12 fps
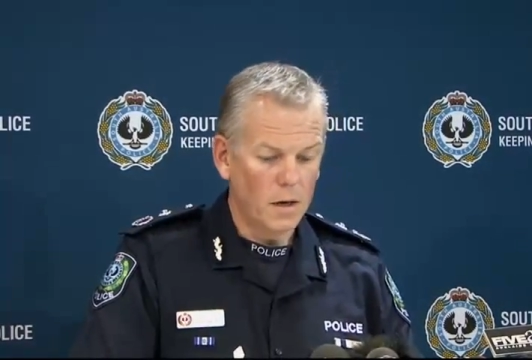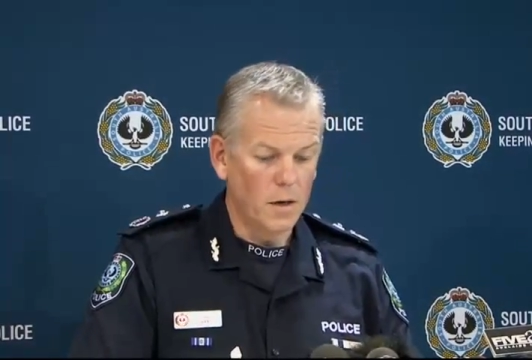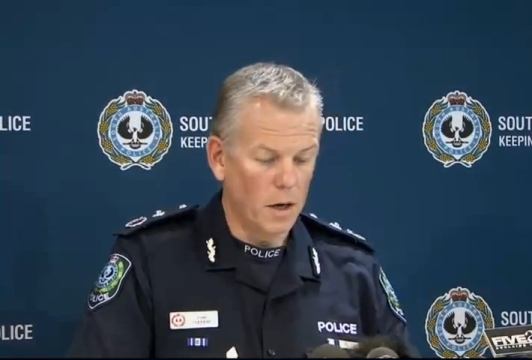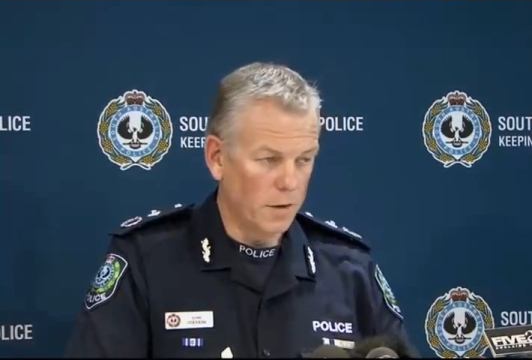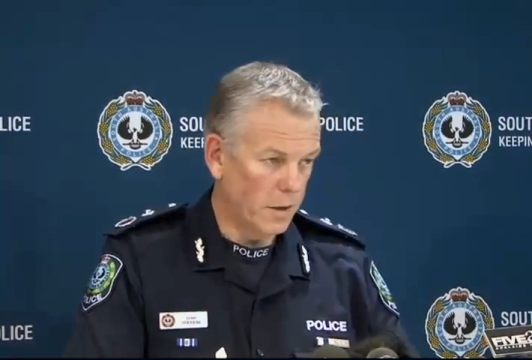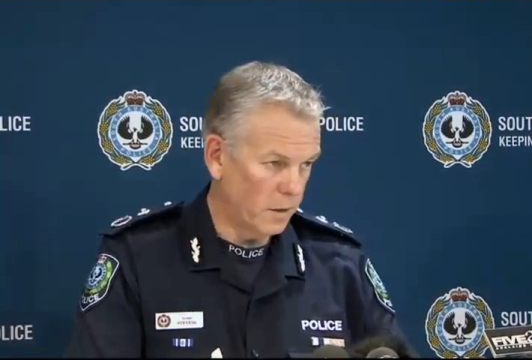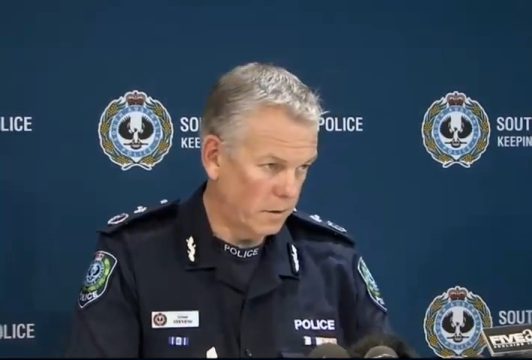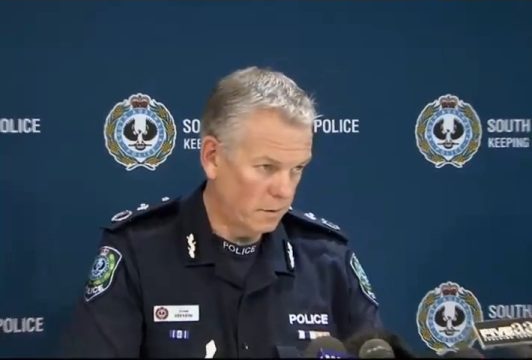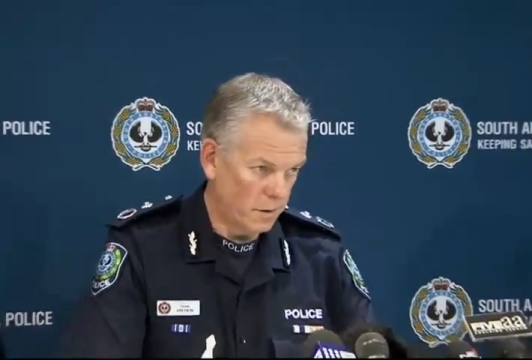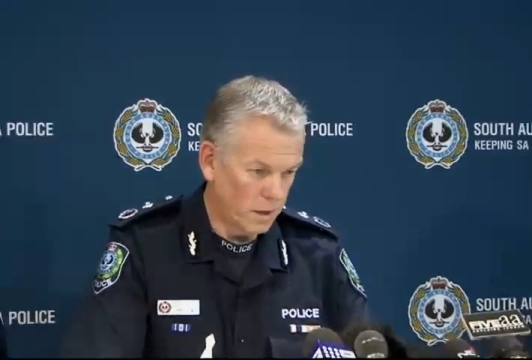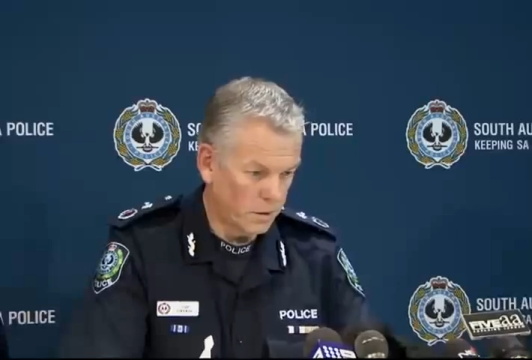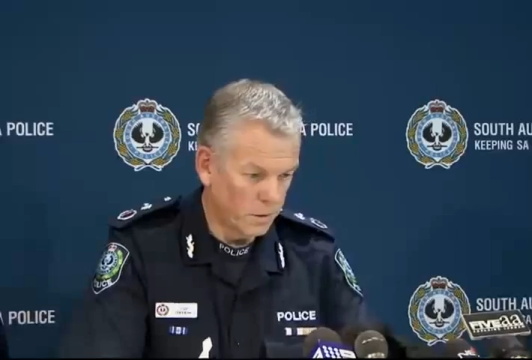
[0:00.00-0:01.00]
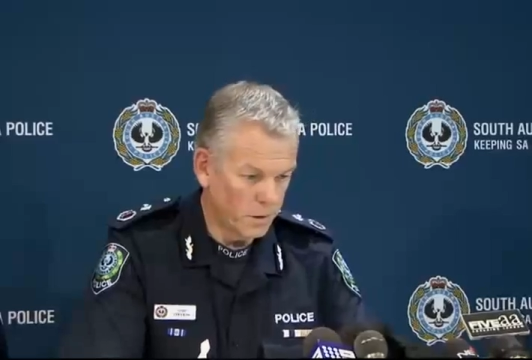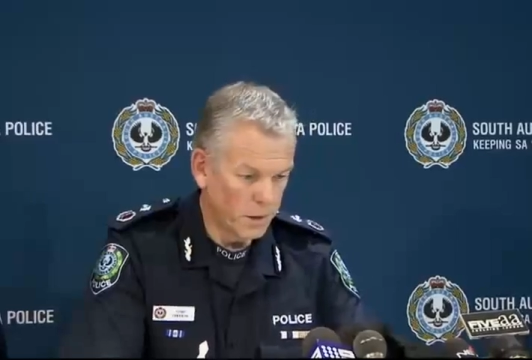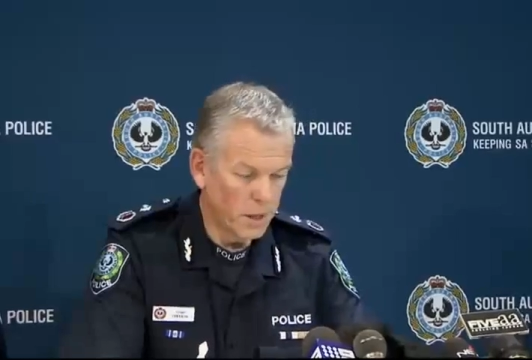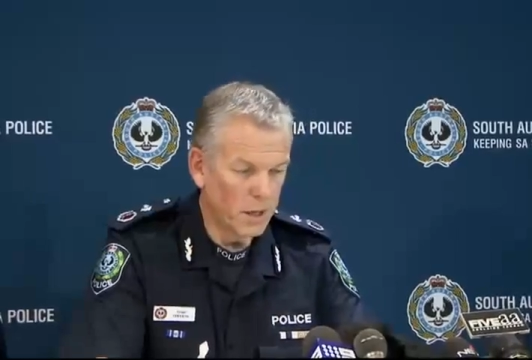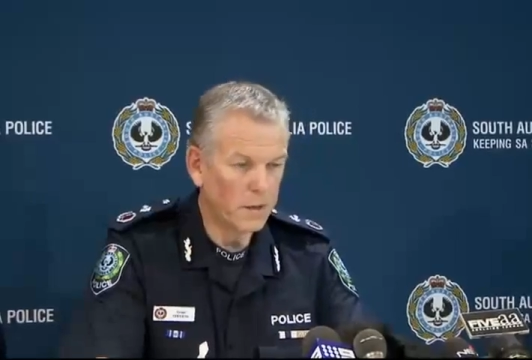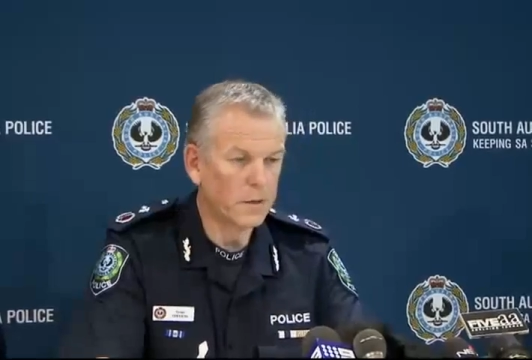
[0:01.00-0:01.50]
No, that's, that's not the
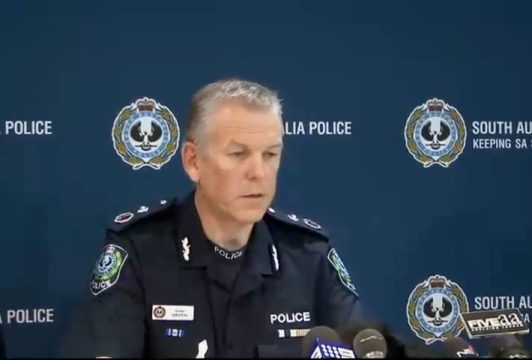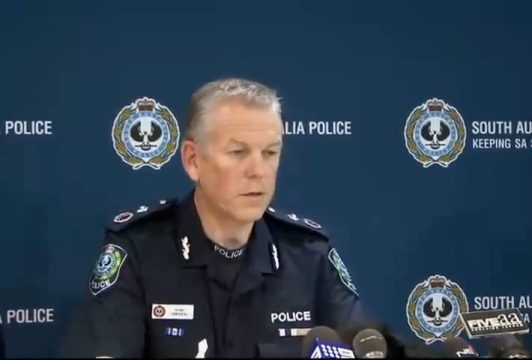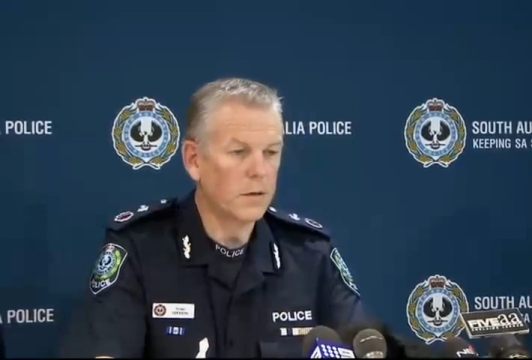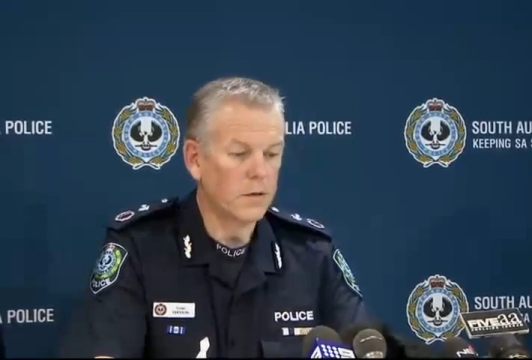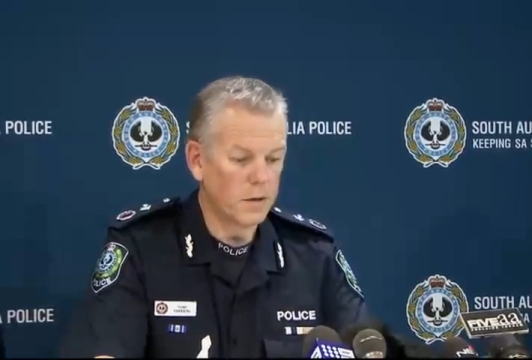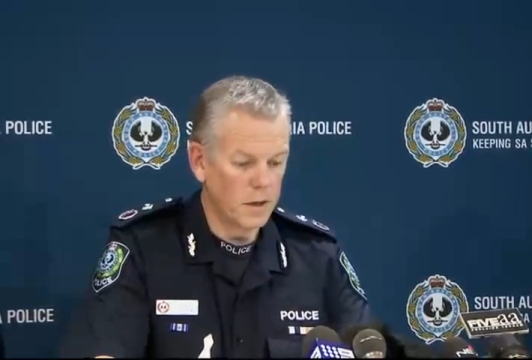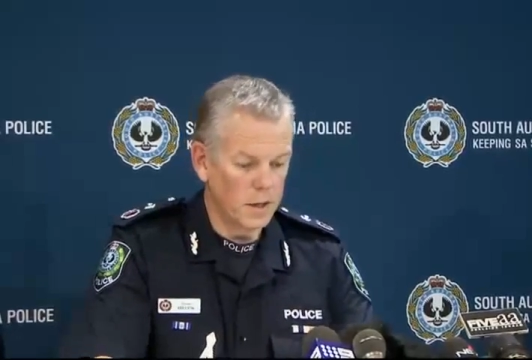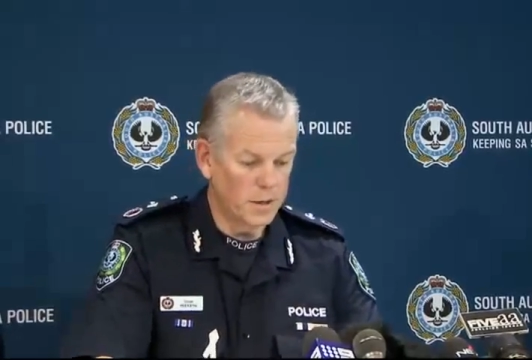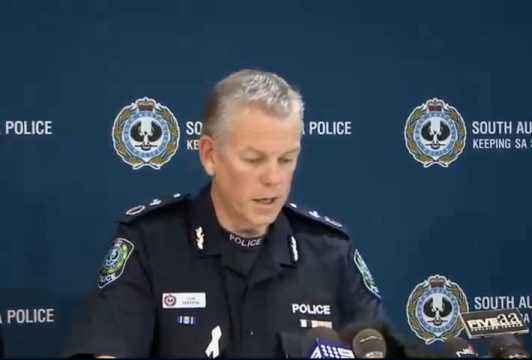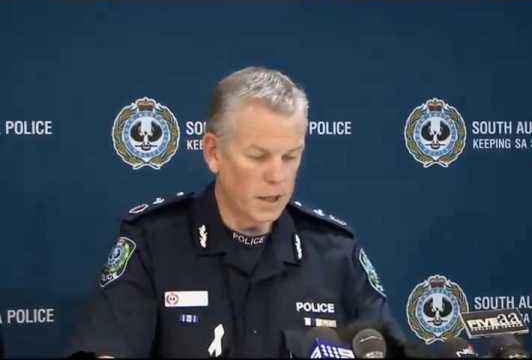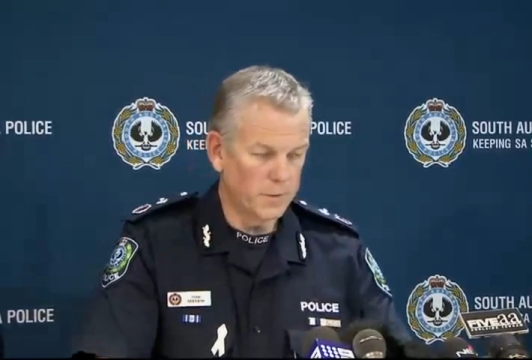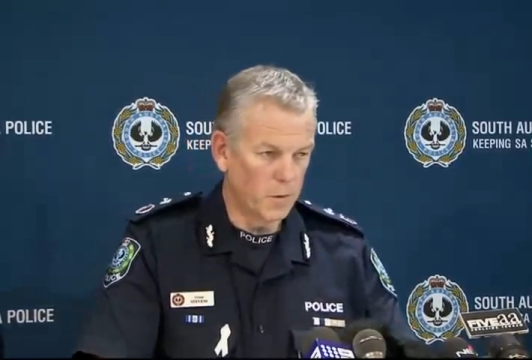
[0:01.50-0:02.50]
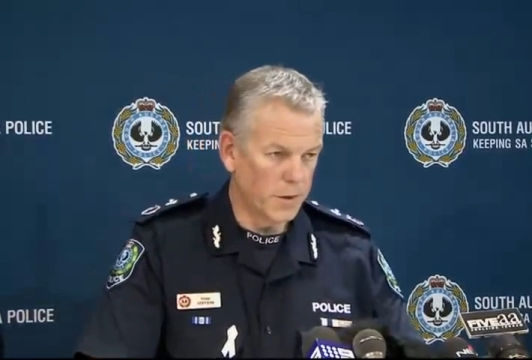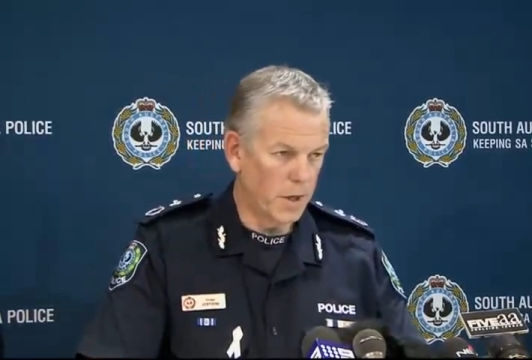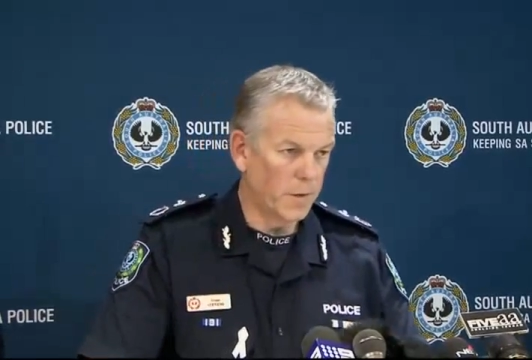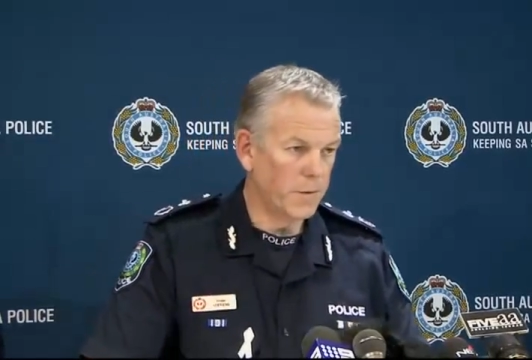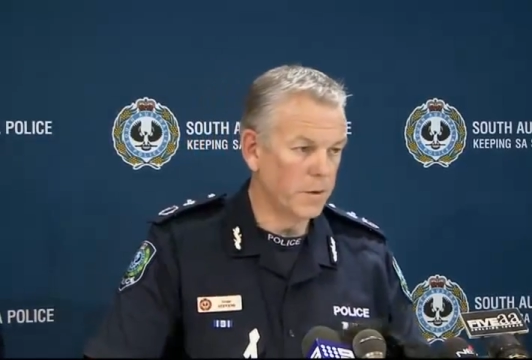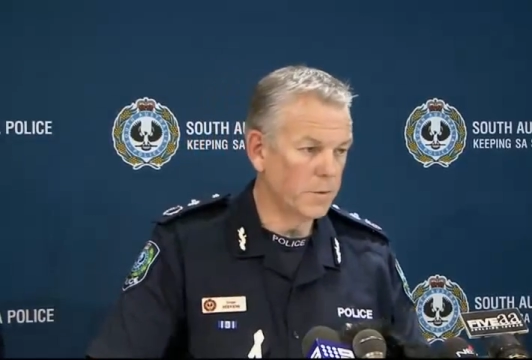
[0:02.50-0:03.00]
case. Task Force
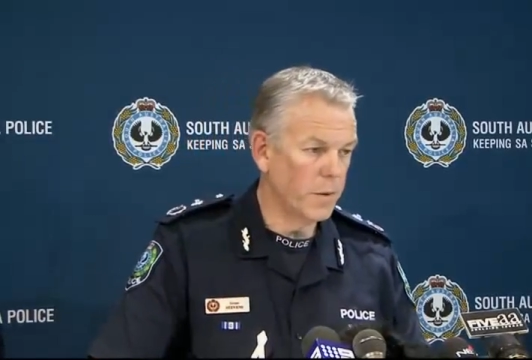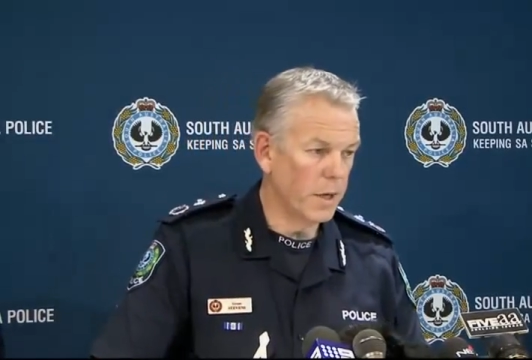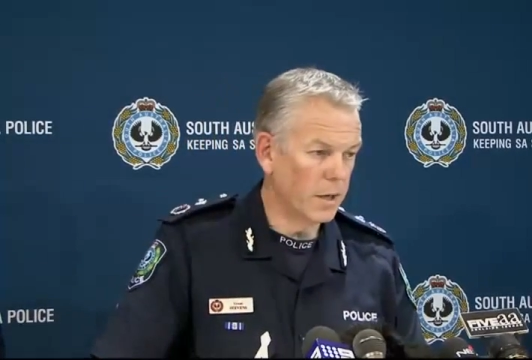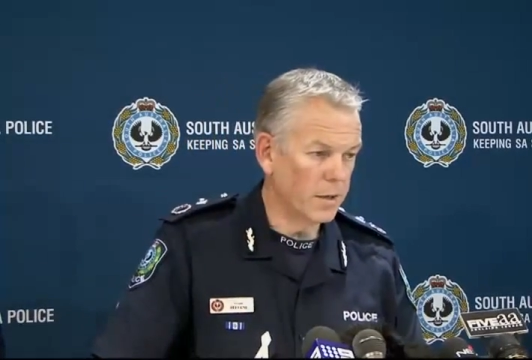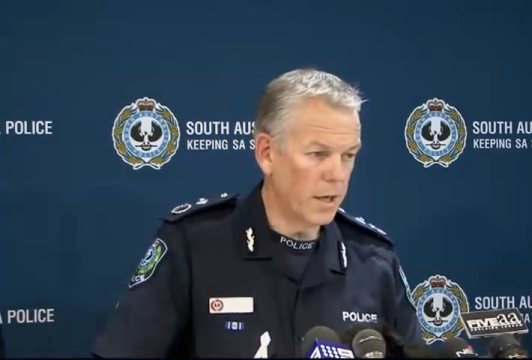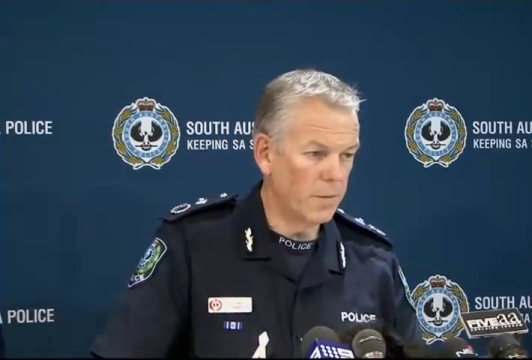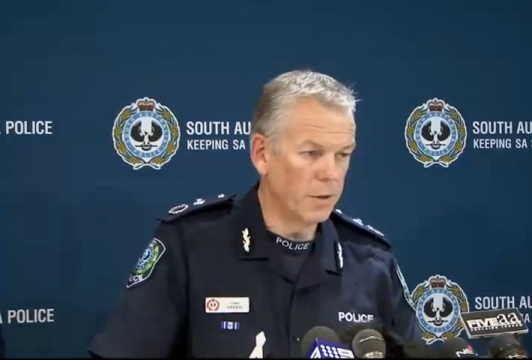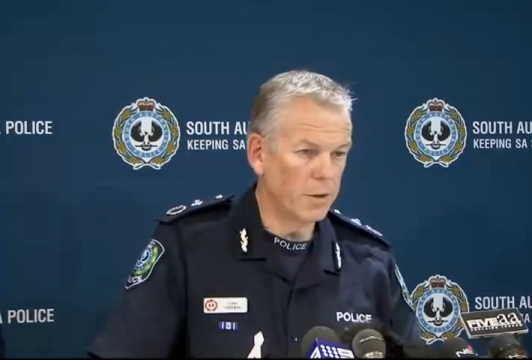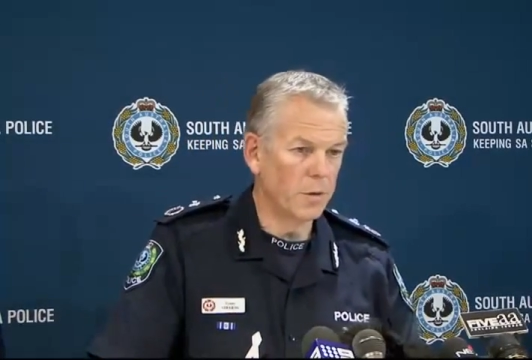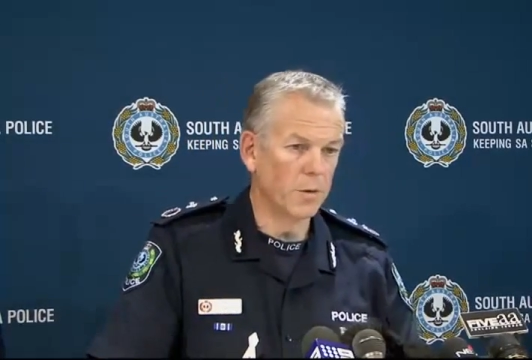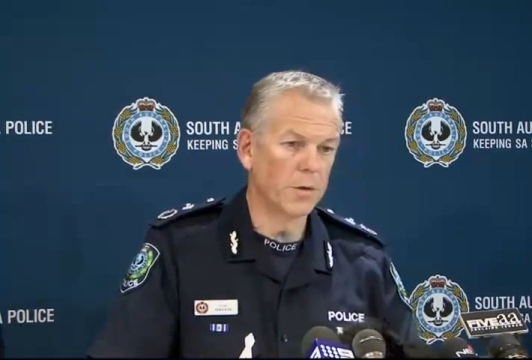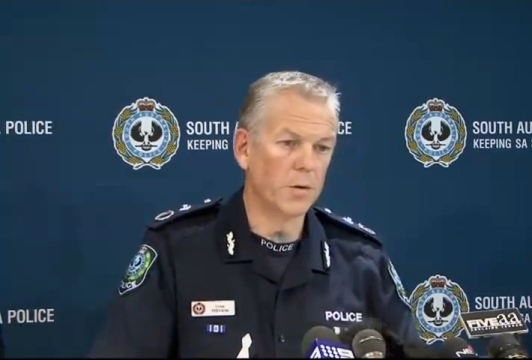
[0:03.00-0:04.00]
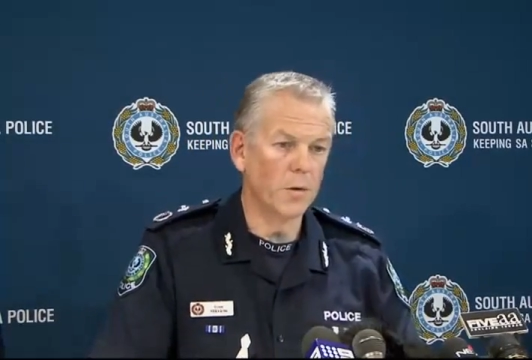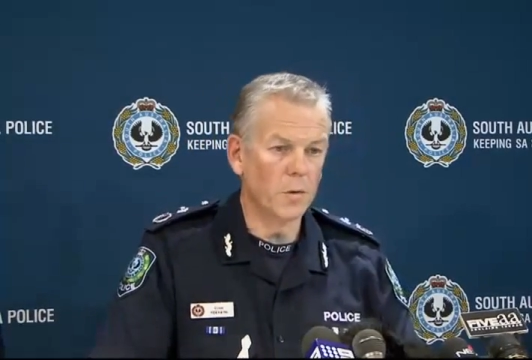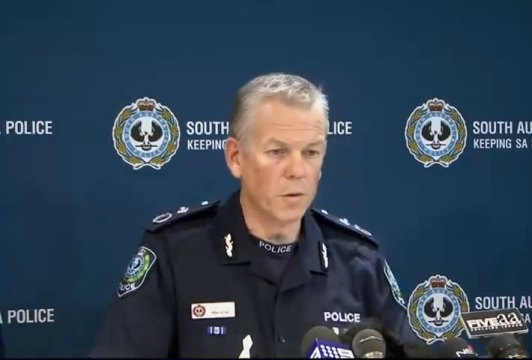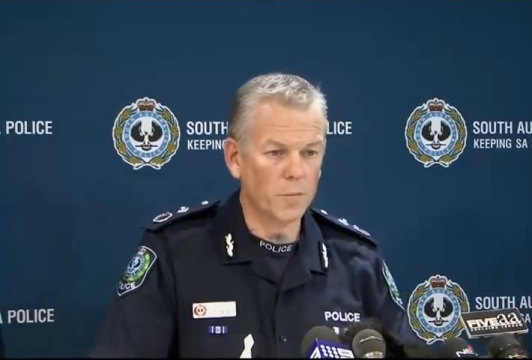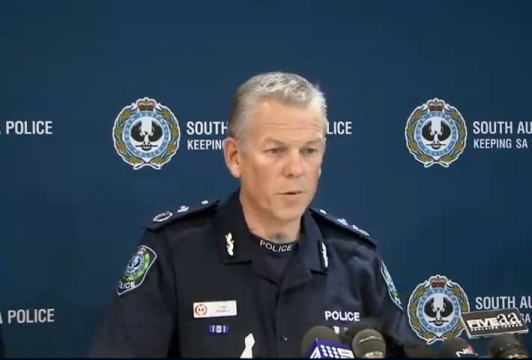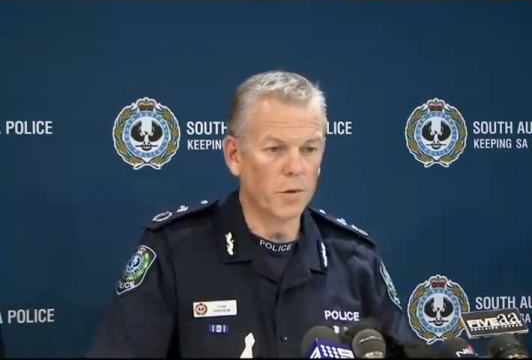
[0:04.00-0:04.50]
Alpha is being established to ensure
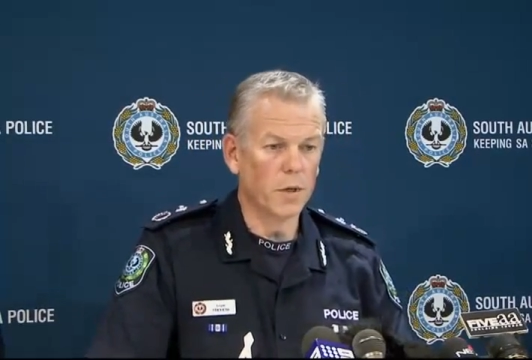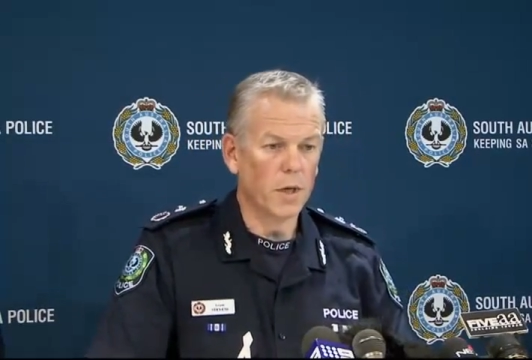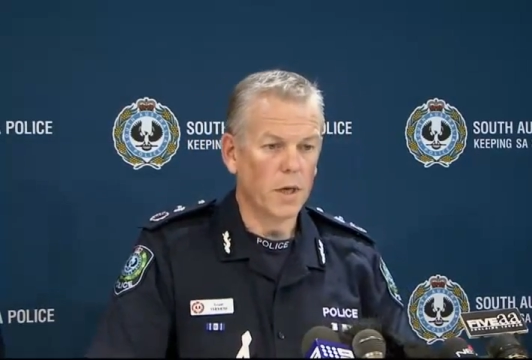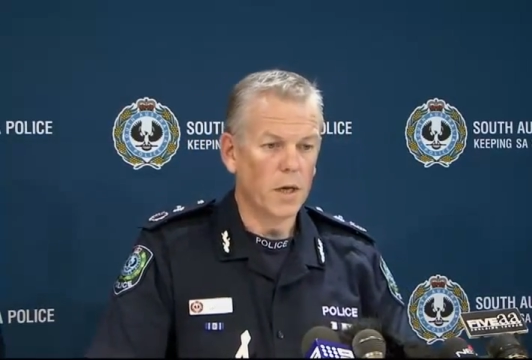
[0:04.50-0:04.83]
that we put